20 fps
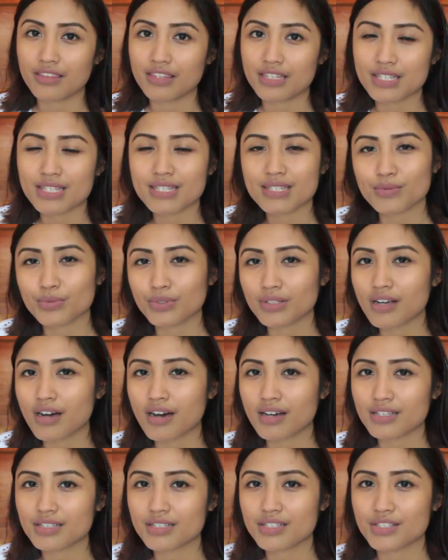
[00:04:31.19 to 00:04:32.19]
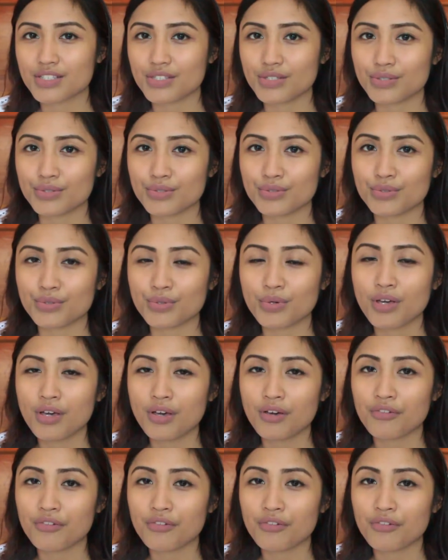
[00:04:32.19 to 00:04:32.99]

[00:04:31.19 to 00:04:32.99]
this will cost you